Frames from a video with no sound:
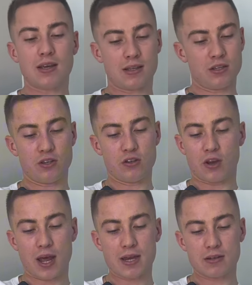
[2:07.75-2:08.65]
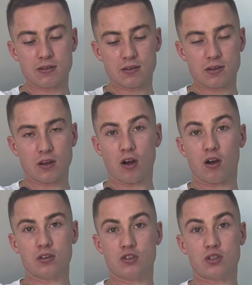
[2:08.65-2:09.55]
You, you can't
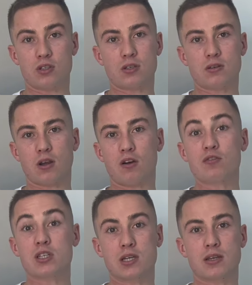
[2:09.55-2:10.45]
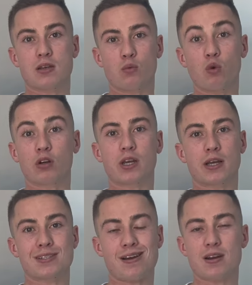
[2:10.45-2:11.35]
just, obviously, working
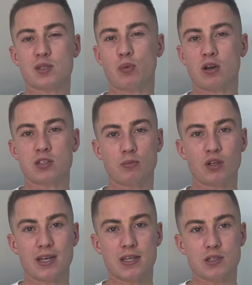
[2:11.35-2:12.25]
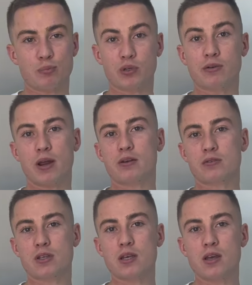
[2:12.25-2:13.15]
as hard as possible is a
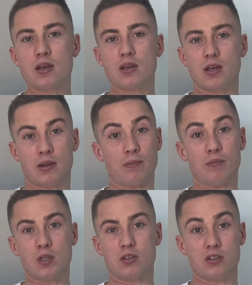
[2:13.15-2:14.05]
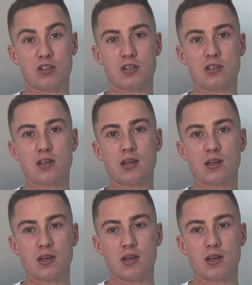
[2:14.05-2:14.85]
prerequisite um, to succeeding.